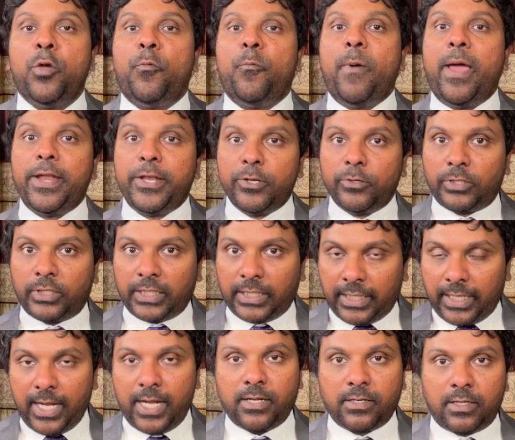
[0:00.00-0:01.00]
When you
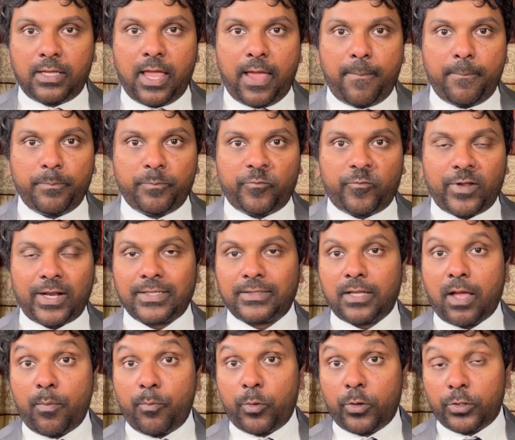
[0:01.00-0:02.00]
treat them, for
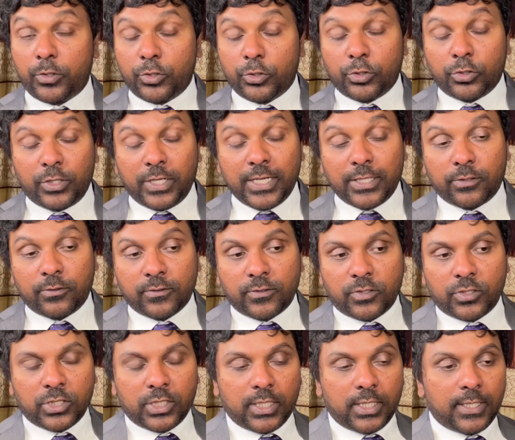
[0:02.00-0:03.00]
example, you need to
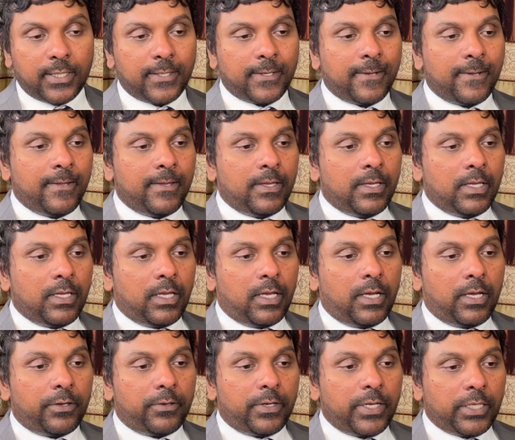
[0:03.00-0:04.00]
see,
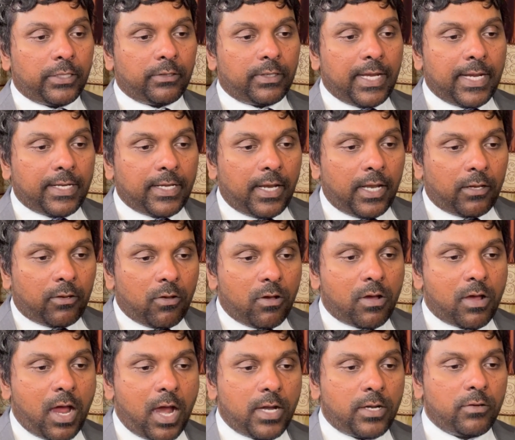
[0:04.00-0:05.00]
uh, you need to get an
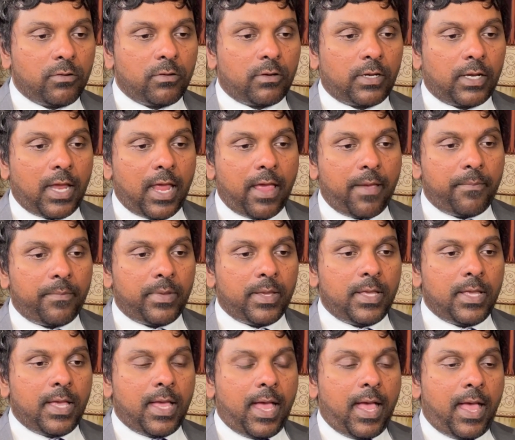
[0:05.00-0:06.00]
echocardiogram
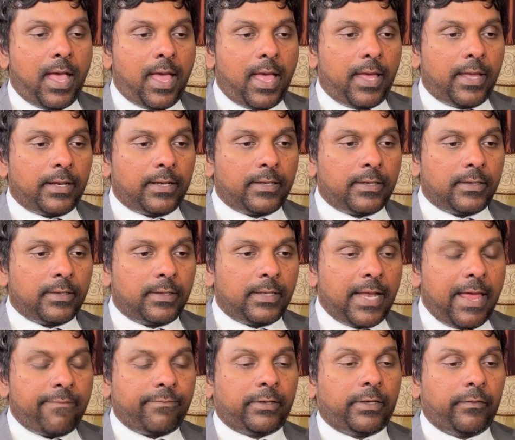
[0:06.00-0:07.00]
and uh,
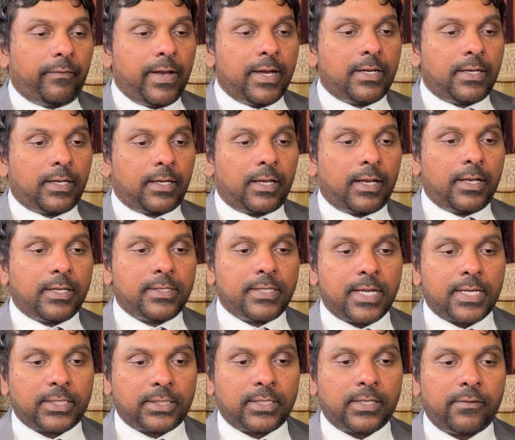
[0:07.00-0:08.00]
left ventricle
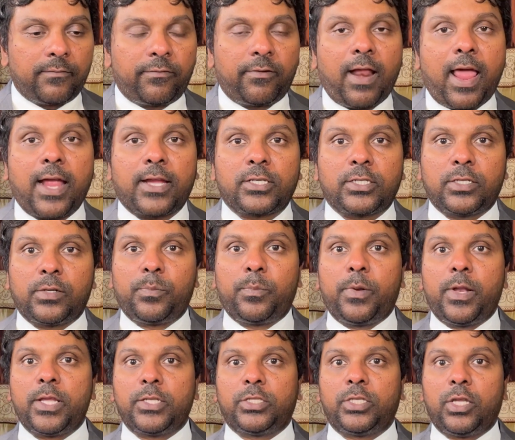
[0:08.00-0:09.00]
ejection fraction
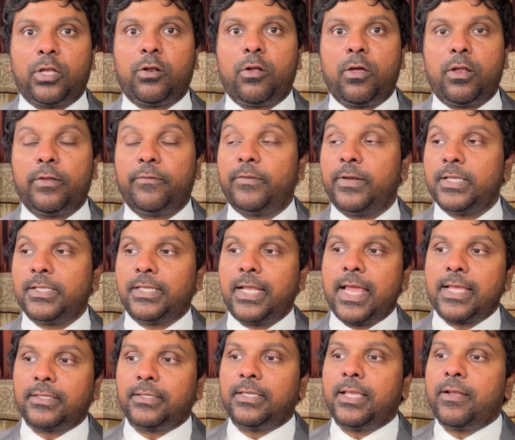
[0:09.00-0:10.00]
plays a role. If it is
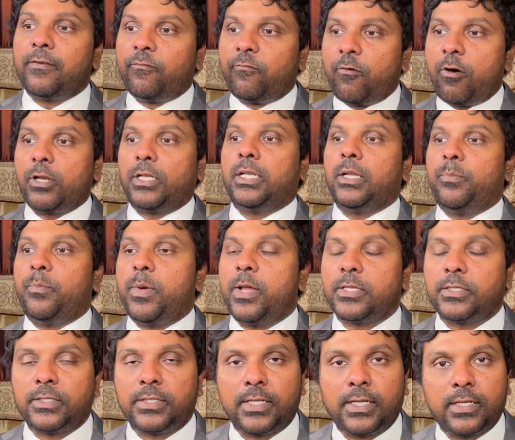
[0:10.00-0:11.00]
less than 40
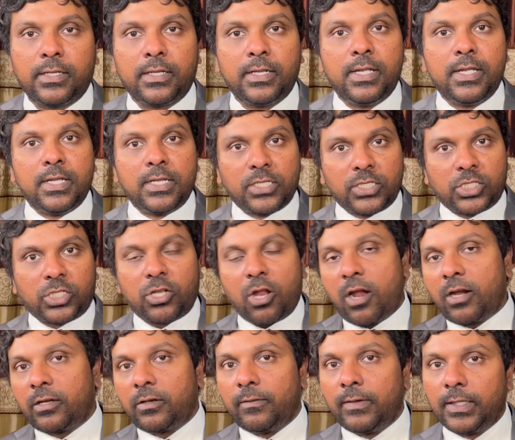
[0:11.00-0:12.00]
percent,
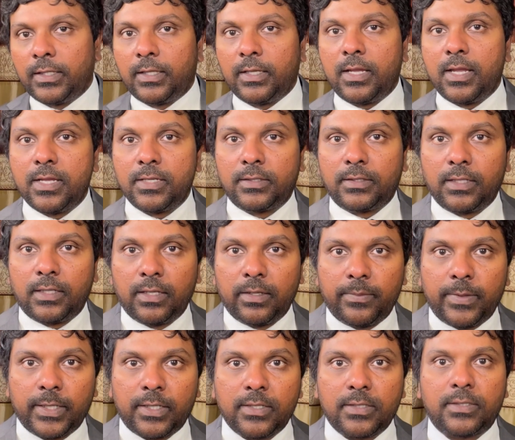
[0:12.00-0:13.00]
start with ACE
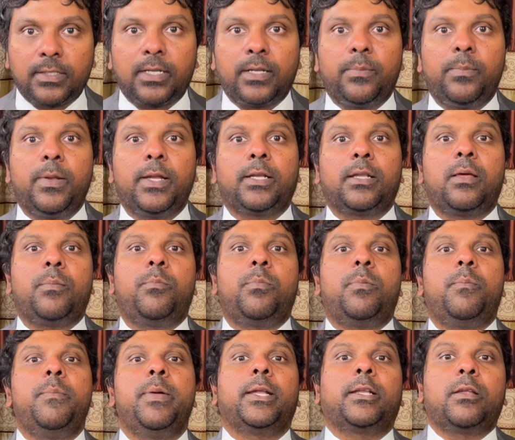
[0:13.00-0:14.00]
inhibitors and beta,
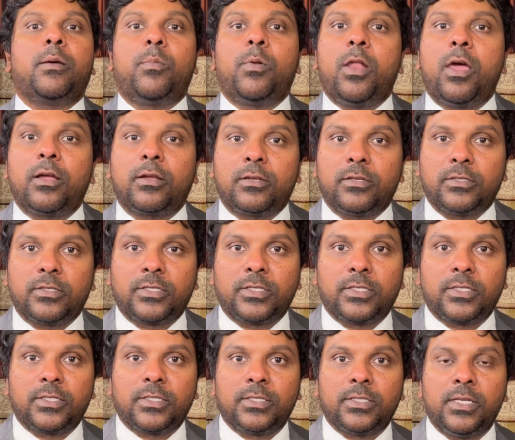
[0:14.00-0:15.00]
beta
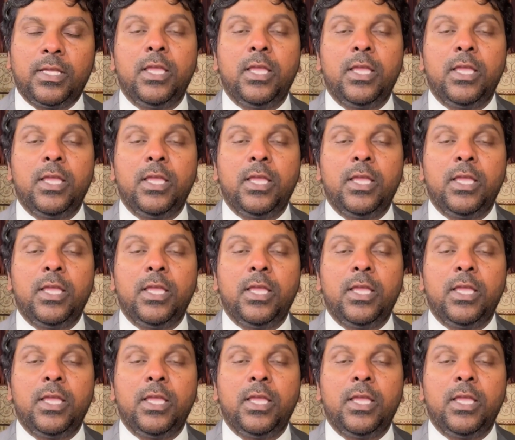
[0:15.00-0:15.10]
blockers.